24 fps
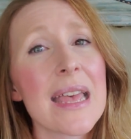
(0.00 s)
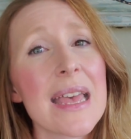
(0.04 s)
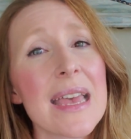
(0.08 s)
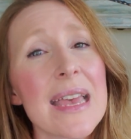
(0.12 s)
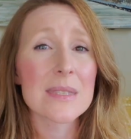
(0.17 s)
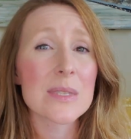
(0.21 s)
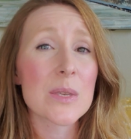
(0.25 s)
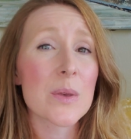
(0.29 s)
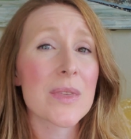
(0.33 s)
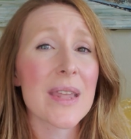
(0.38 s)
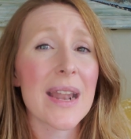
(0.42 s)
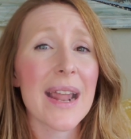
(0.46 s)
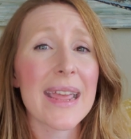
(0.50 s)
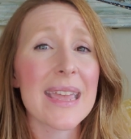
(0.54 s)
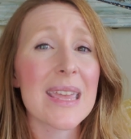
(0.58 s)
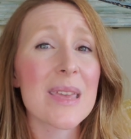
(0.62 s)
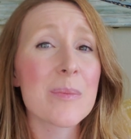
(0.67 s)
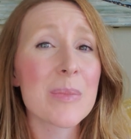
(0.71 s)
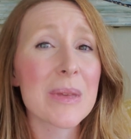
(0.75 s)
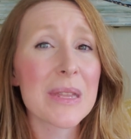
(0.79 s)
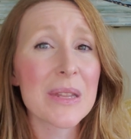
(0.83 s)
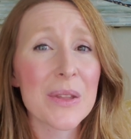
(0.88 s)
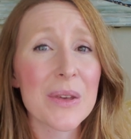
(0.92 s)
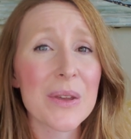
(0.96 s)
so that I can
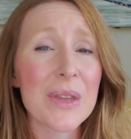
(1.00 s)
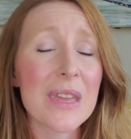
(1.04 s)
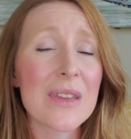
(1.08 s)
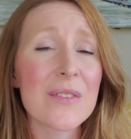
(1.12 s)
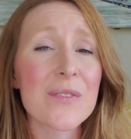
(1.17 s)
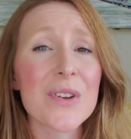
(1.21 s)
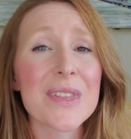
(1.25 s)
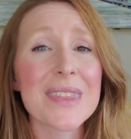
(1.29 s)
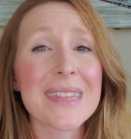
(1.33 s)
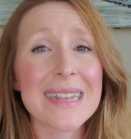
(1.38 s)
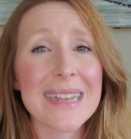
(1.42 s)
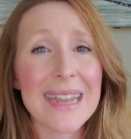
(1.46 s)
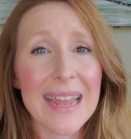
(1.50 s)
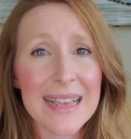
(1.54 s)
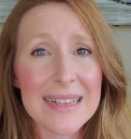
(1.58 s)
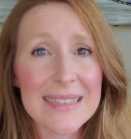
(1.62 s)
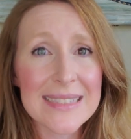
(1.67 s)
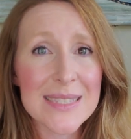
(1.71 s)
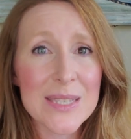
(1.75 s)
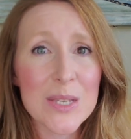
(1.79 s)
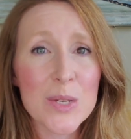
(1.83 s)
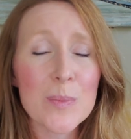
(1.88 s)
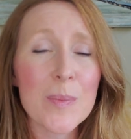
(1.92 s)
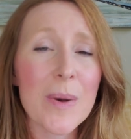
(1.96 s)
be looking for the
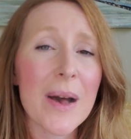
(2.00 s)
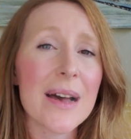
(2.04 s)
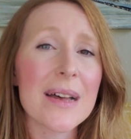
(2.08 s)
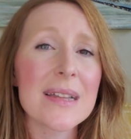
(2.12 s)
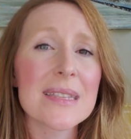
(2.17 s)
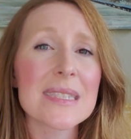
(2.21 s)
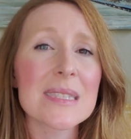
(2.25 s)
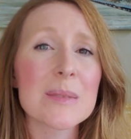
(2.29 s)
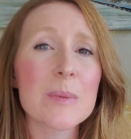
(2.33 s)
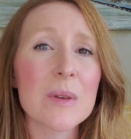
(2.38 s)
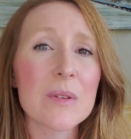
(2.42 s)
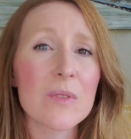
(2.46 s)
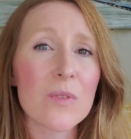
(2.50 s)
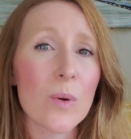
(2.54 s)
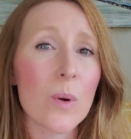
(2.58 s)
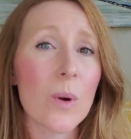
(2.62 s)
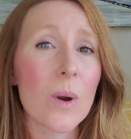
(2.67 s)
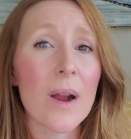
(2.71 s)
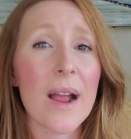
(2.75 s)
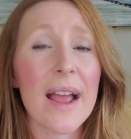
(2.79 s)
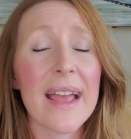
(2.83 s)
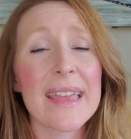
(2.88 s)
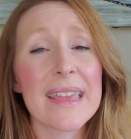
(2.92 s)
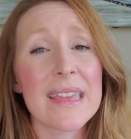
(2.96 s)
next coupons
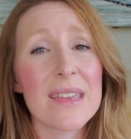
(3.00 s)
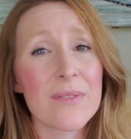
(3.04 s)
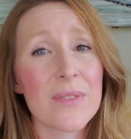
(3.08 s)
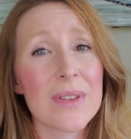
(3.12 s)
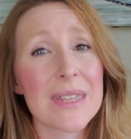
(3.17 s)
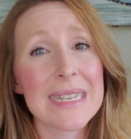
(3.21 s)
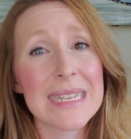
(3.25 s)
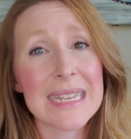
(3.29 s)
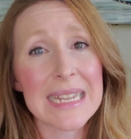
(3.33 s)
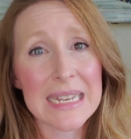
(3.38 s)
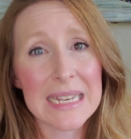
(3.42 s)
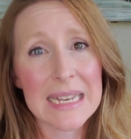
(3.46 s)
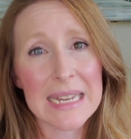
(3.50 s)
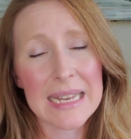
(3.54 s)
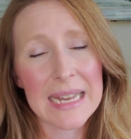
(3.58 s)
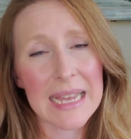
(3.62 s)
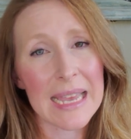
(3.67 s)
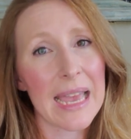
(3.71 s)
before I even need it